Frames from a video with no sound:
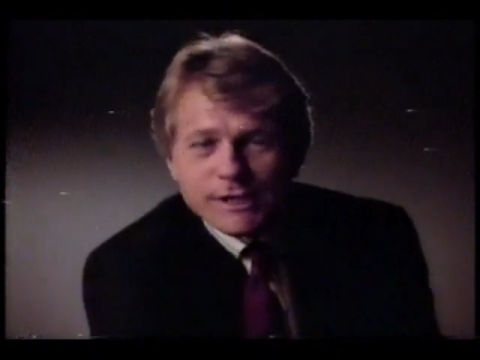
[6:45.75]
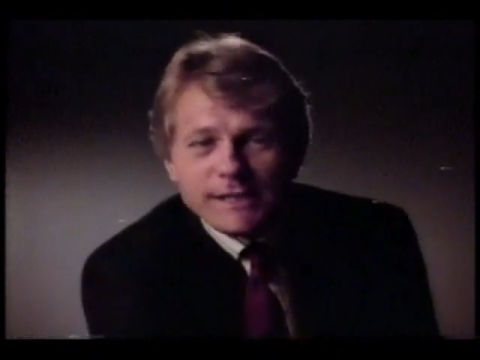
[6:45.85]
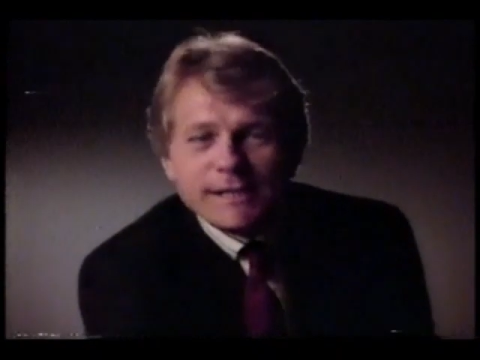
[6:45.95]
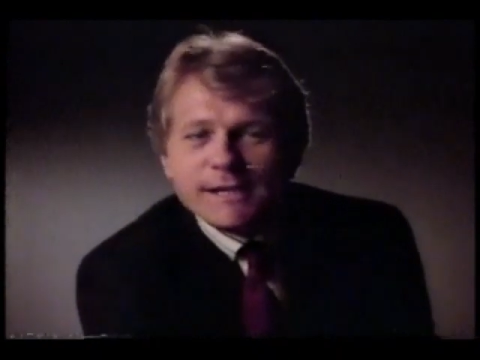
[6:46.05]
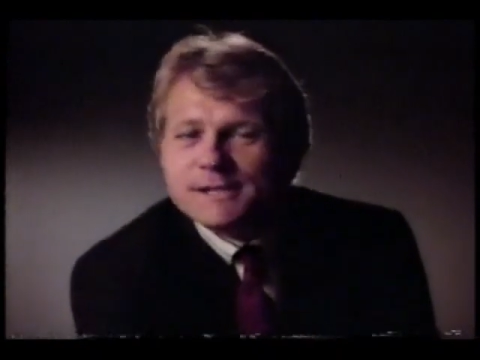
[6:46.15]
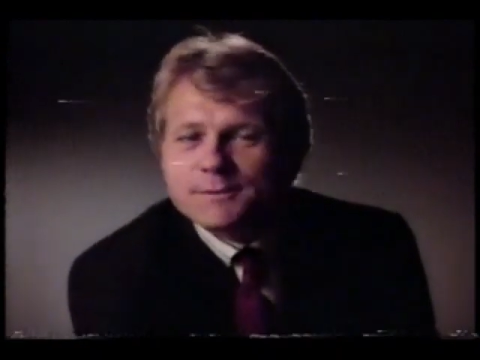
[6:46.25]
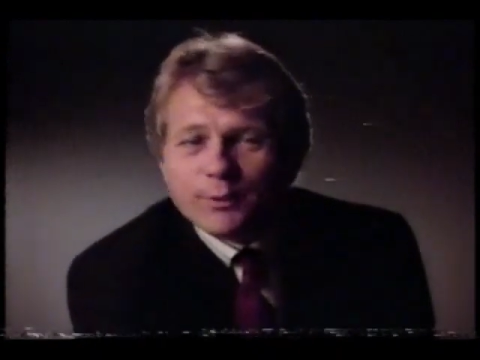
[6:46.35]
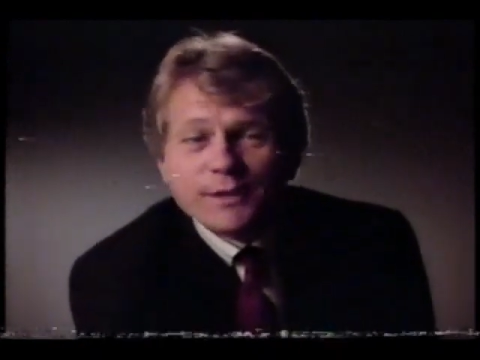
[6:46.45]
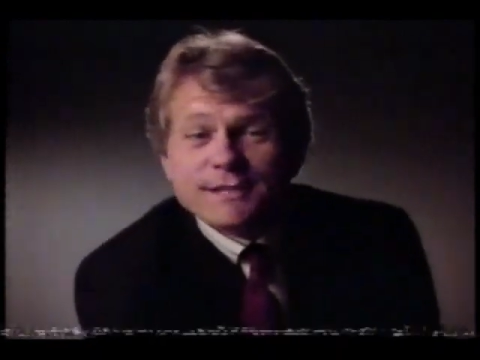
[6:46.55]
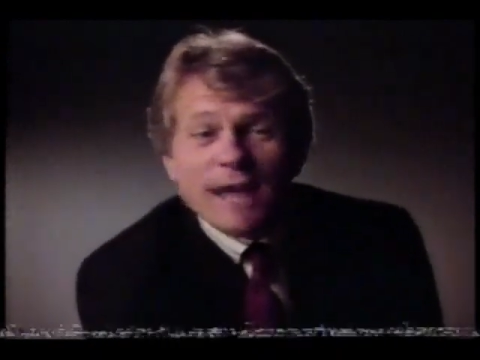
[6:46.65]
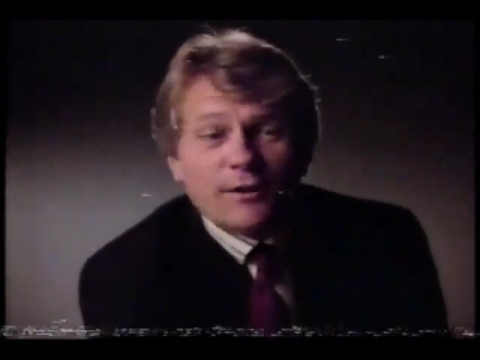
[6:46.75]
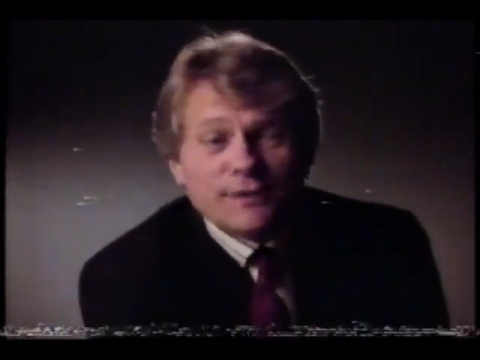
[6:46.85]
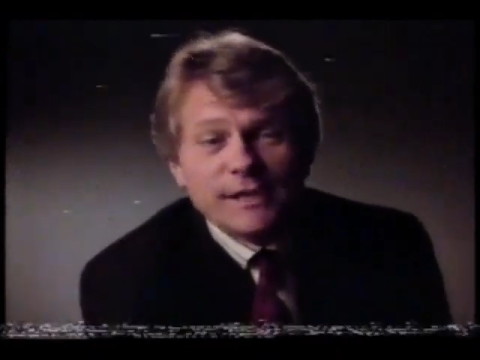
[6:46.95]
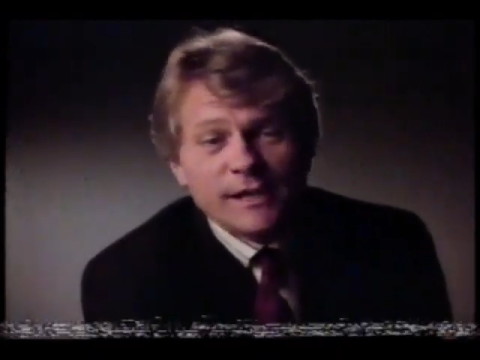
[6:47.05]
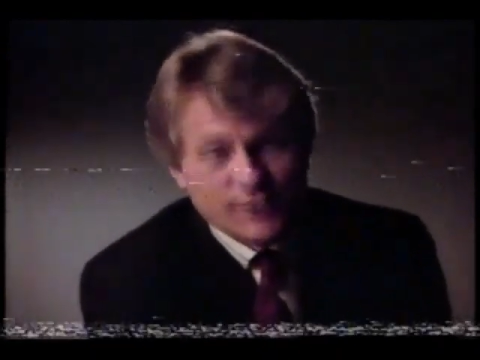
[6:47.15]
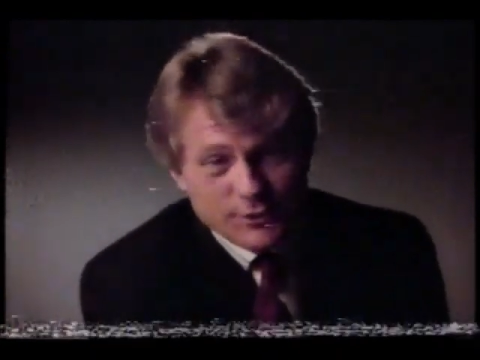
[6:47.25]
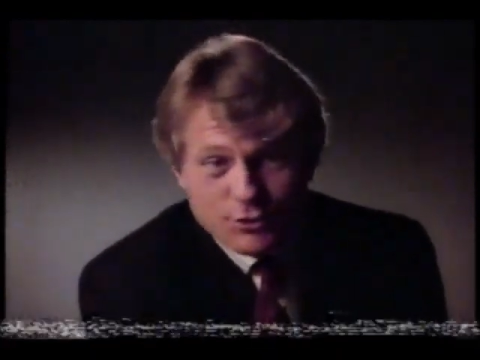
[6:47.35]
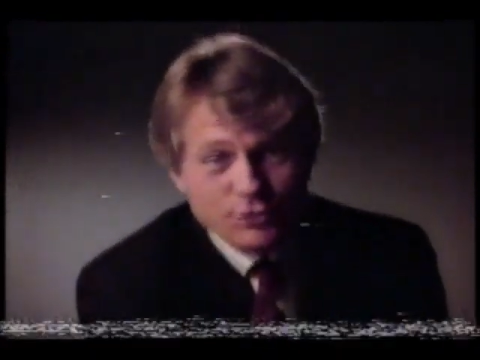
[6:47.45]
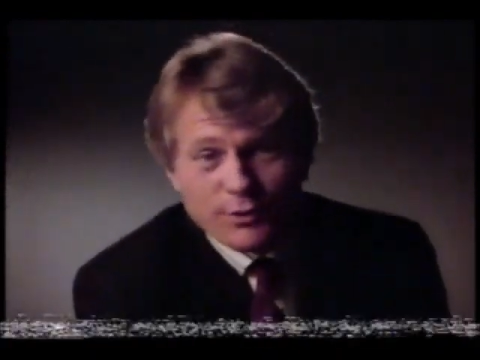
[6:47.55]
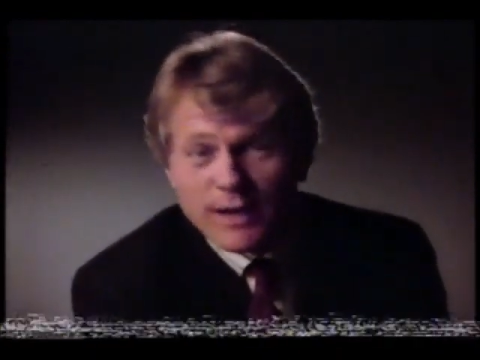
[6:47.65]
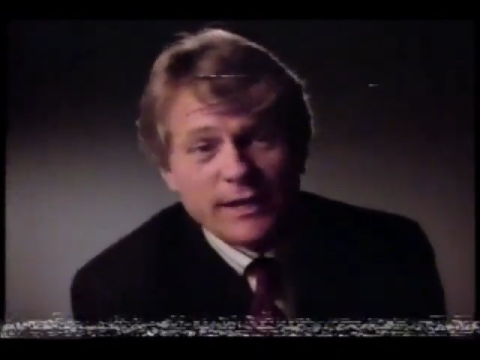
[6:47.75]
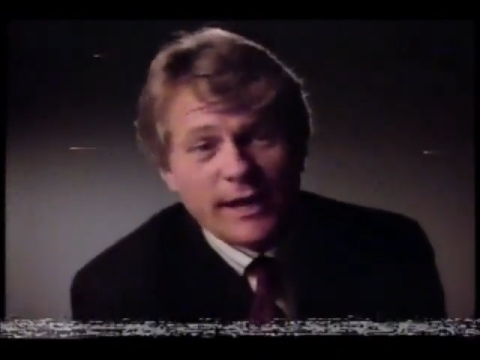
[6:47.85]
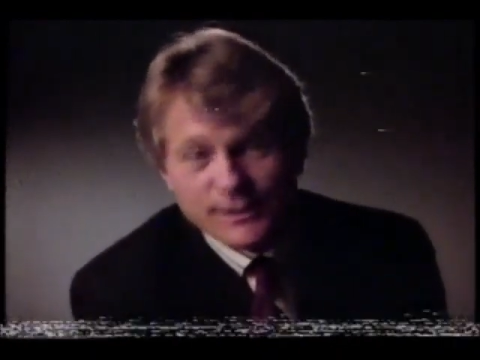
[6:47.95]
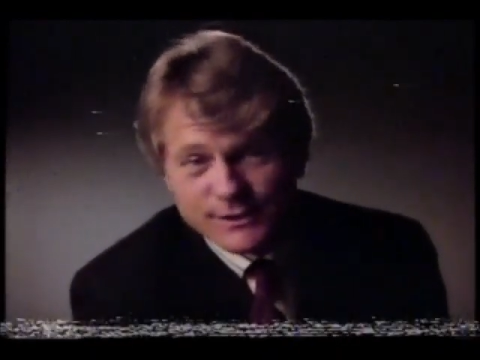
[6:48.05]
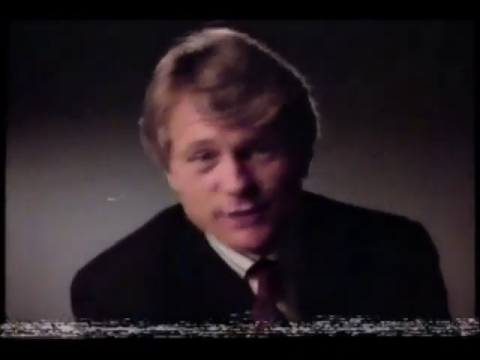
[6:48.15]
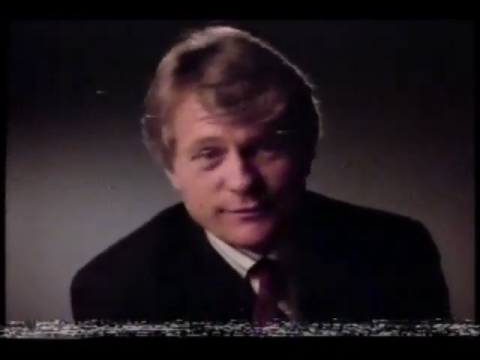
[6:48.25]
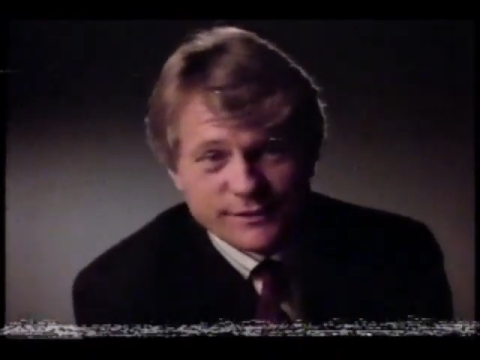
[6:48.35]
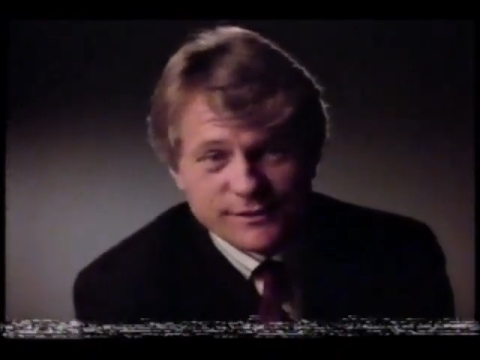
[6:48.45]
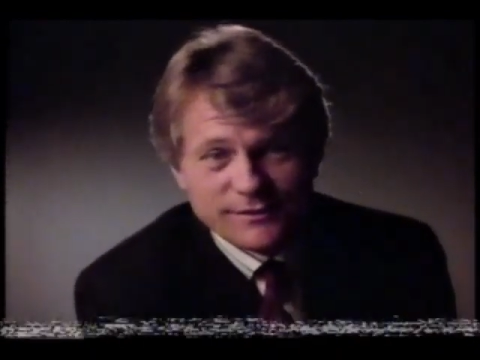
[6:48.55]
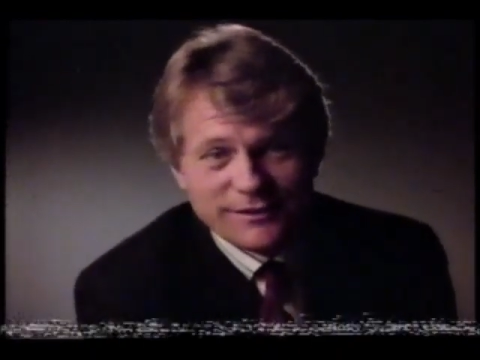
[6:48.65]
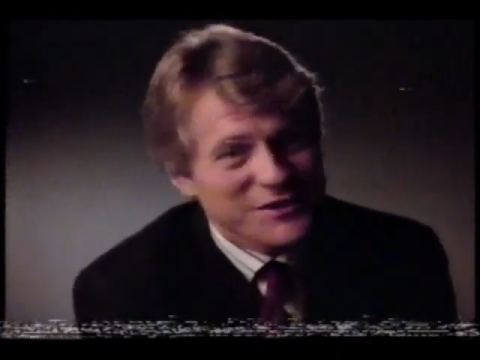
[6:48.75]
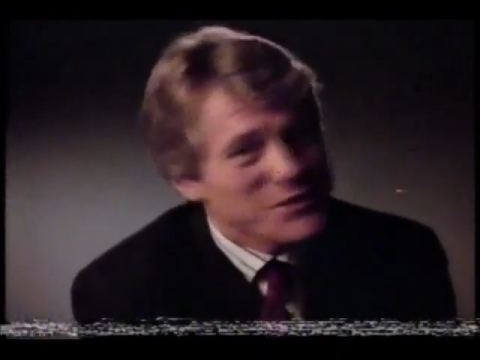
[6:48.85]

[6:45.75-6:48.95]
GTE Sprint is guaranteeing their new direct dial service.